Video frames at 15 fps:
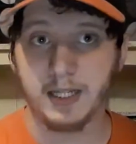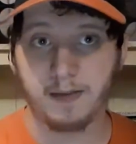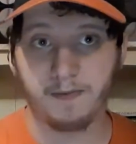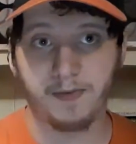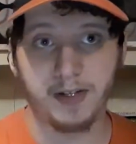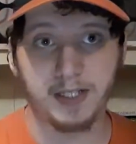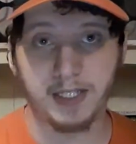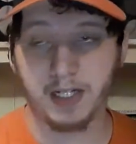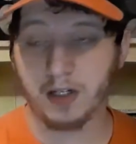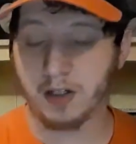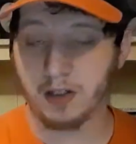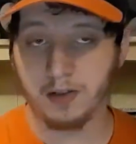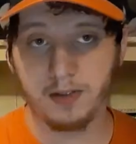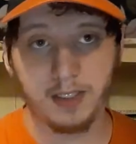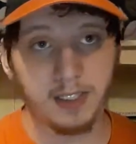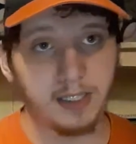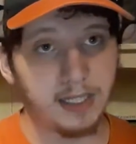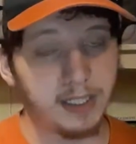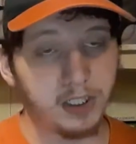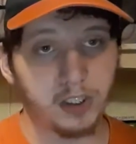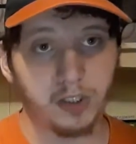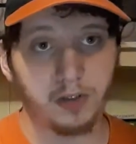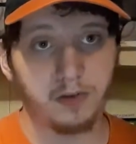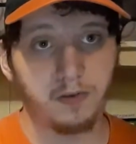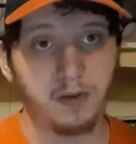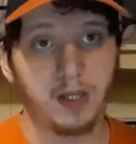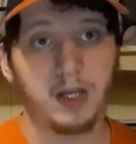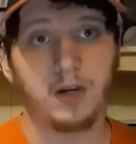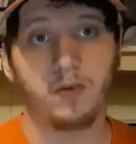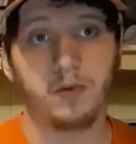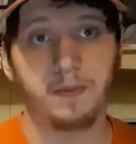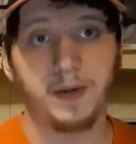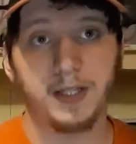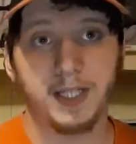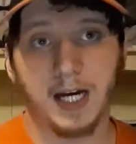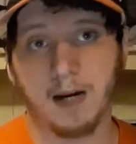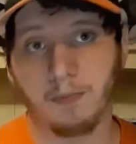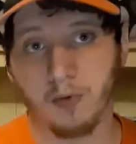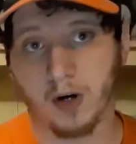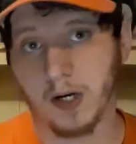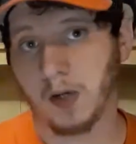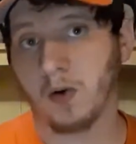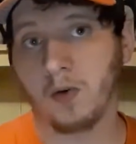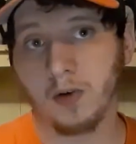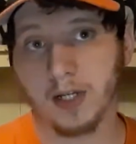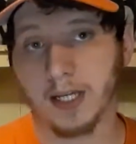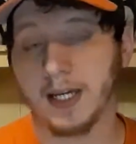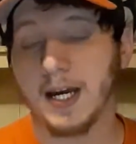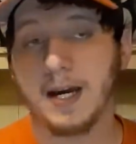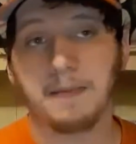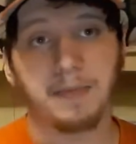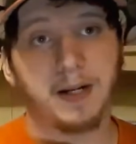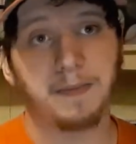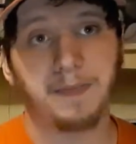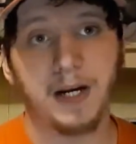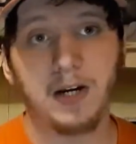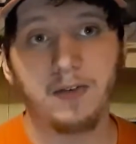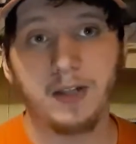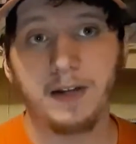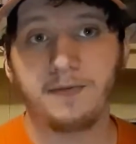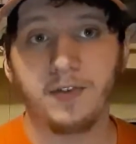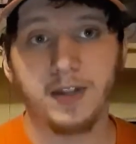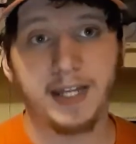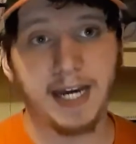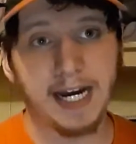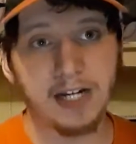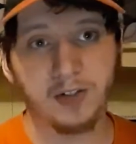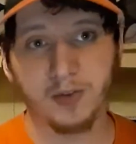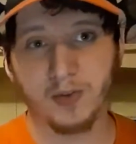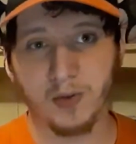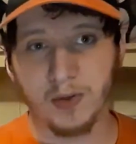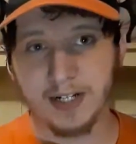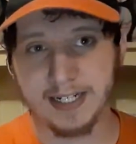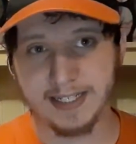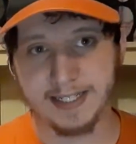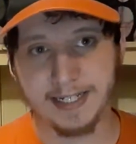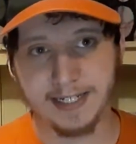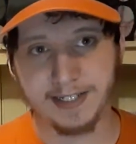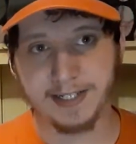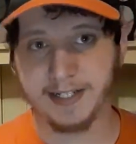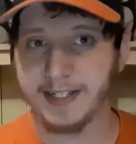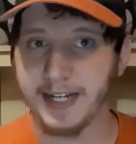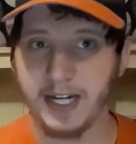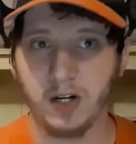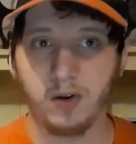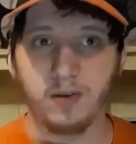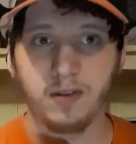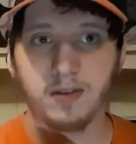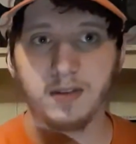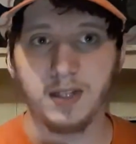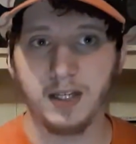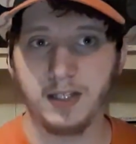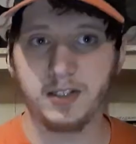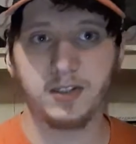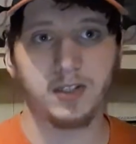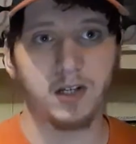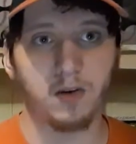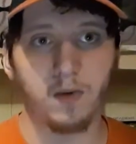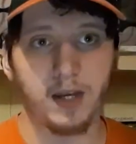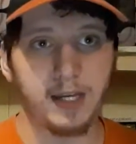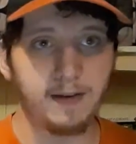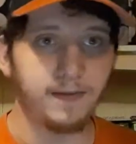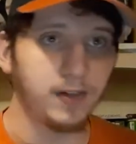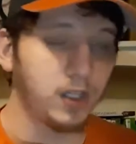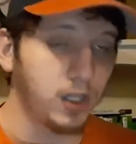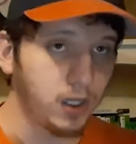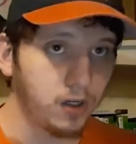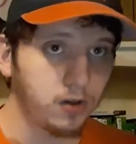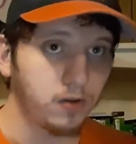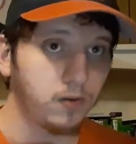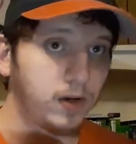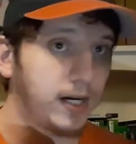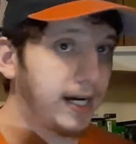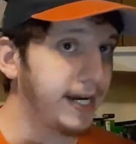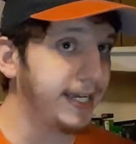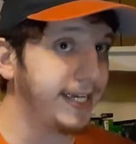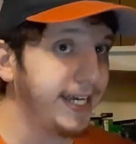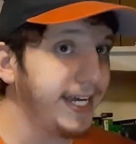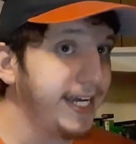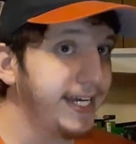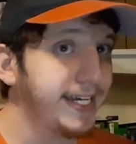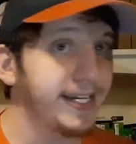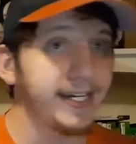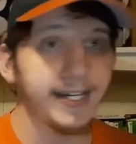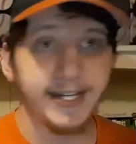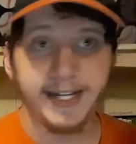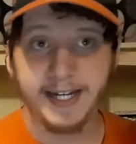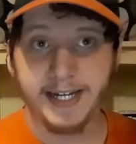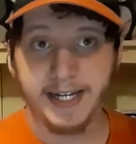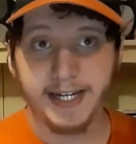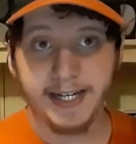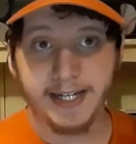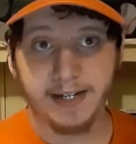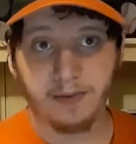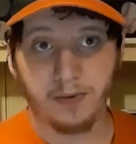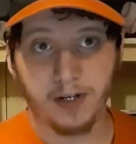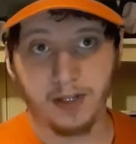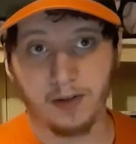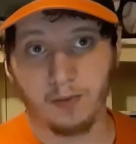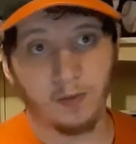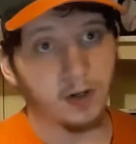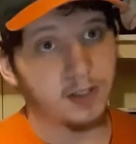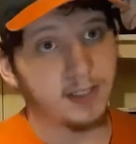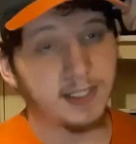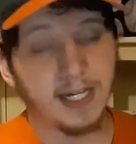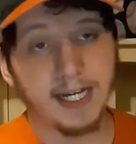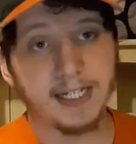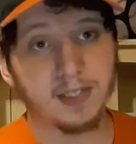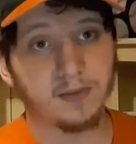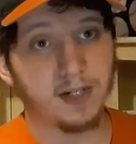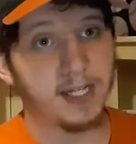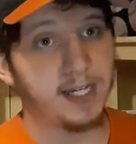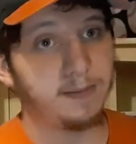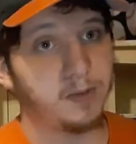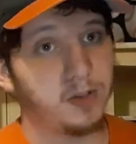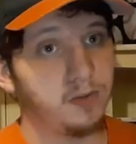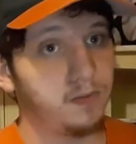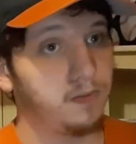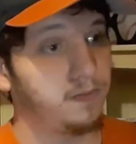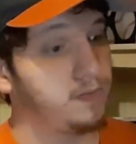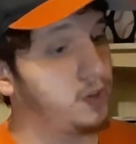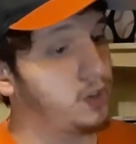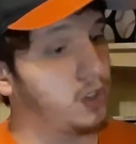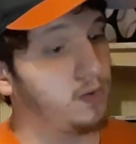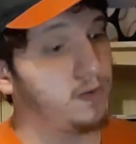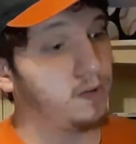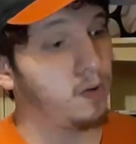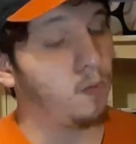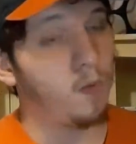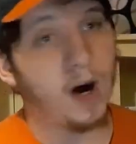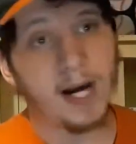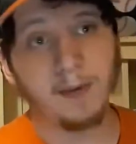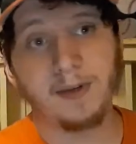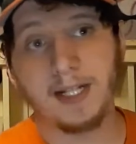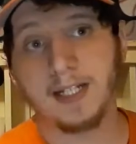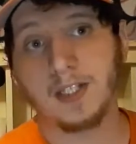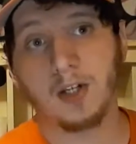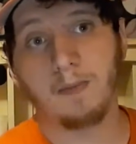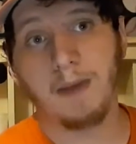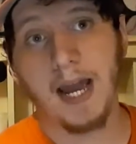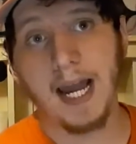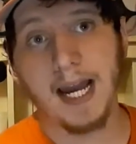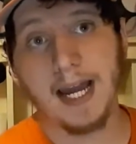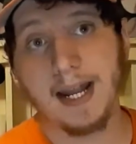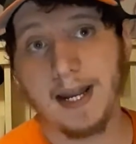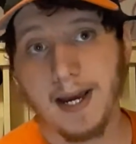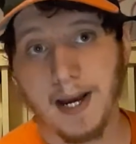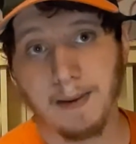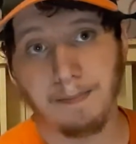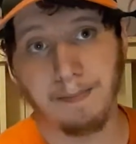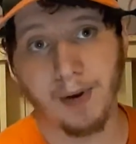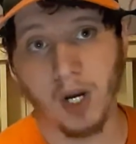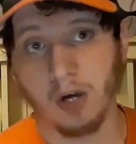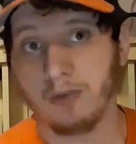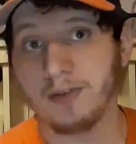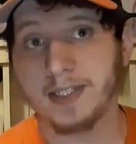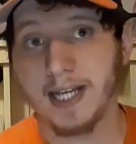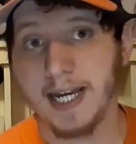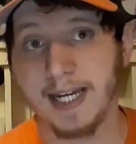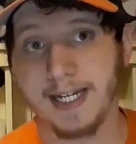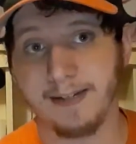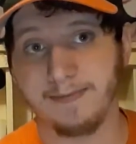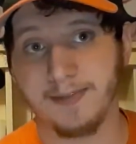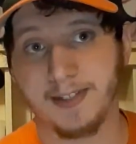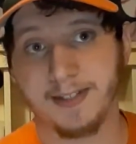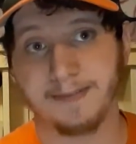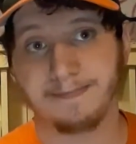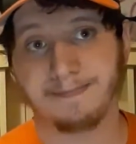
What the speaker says: Fixing the closing issue would be top priority. But apparently for the Astros organization, they don't think so. Even though, again, one of the worst stats when it came to showing why we did so bad, blown saves.